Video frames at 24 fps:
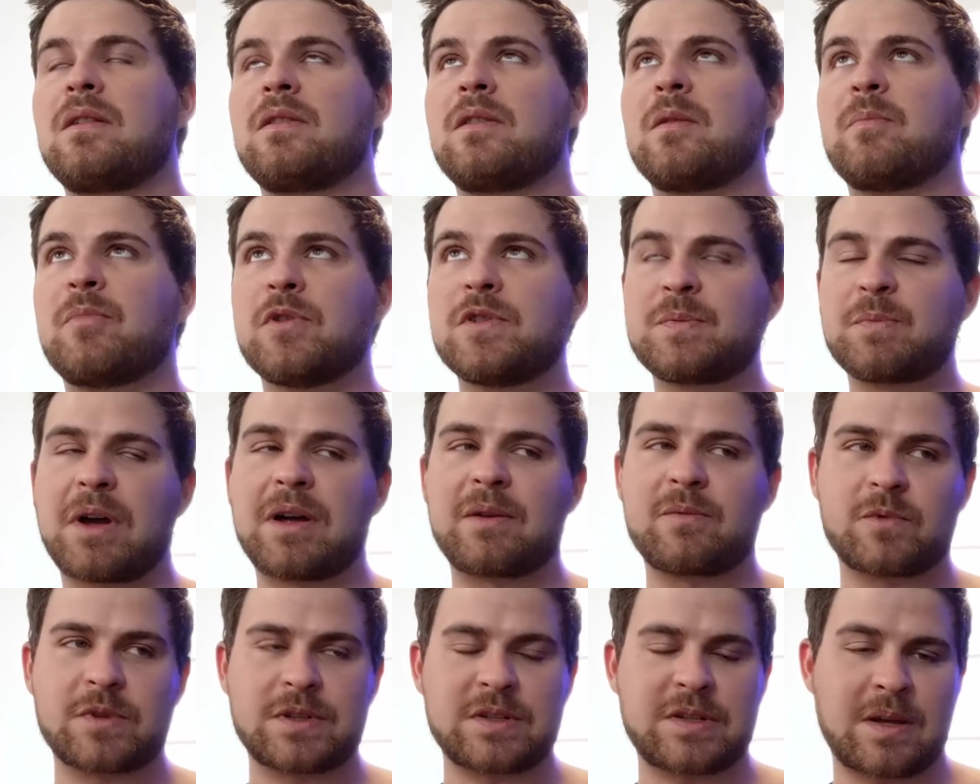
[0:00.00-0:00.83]
The boost
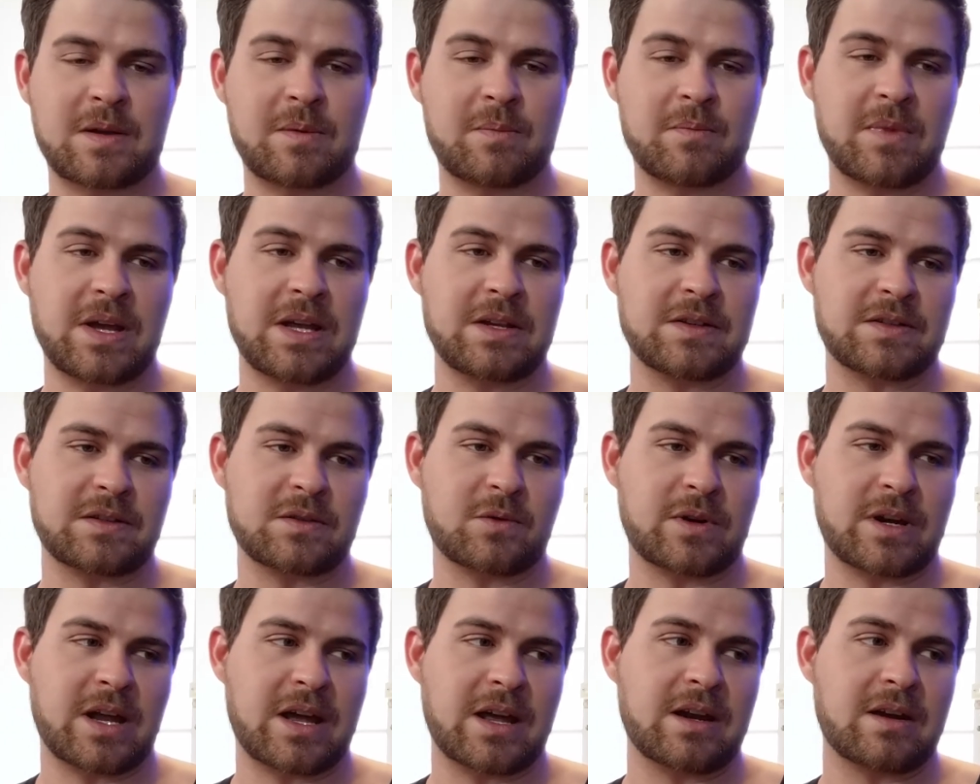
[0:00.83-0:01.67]
button was a means
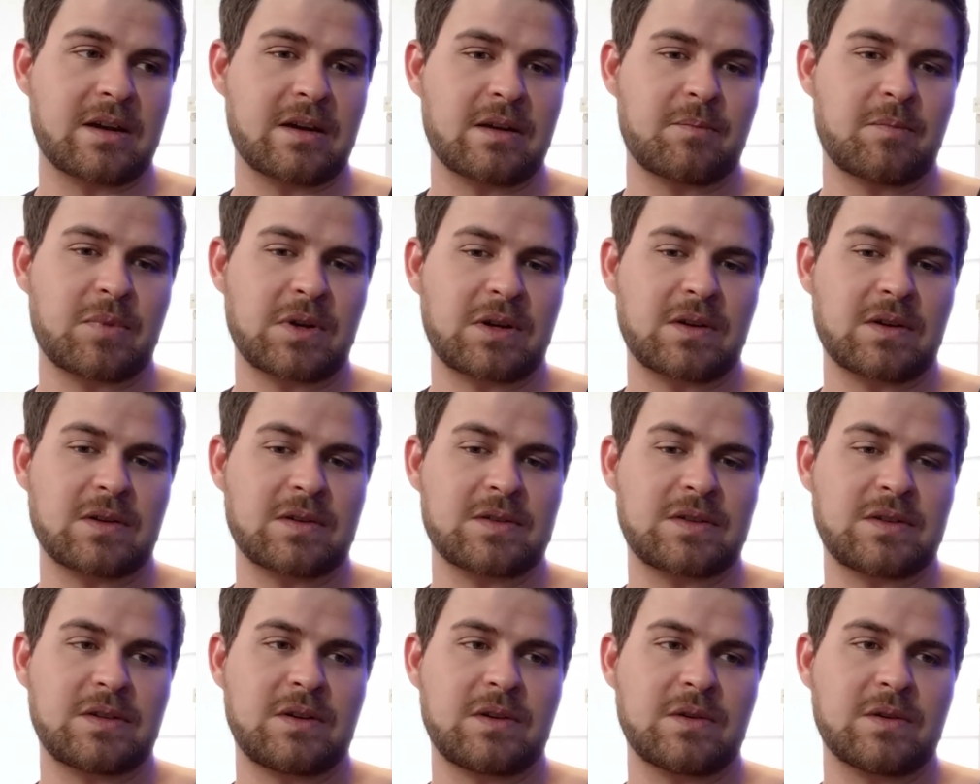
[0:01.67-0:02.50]
to an end
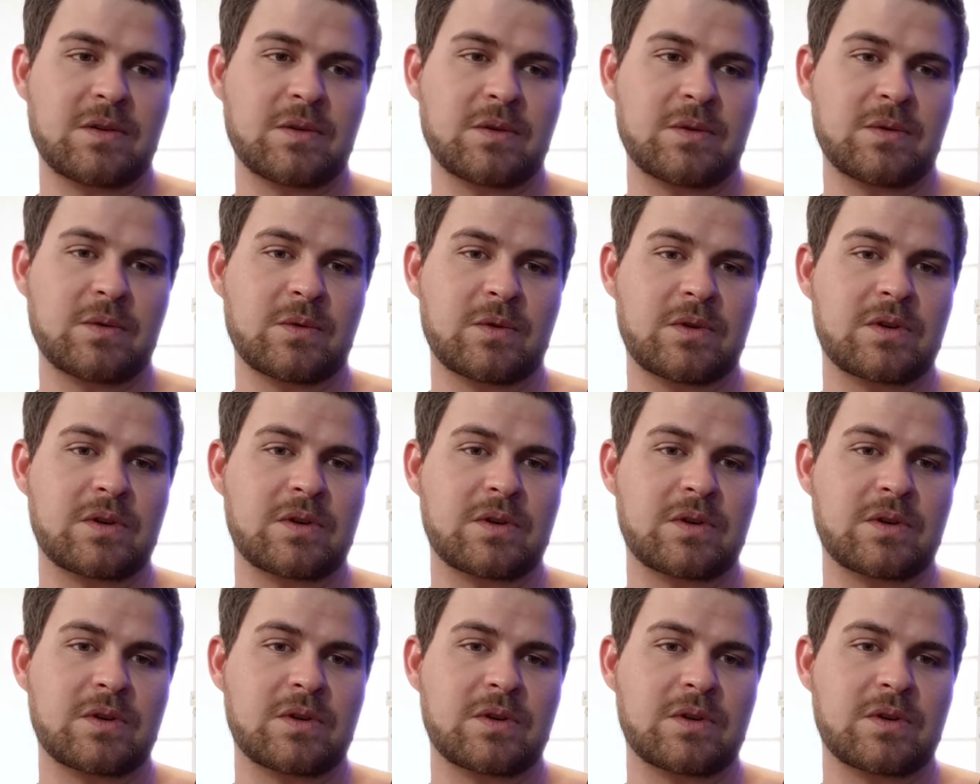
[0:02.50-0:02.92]
because you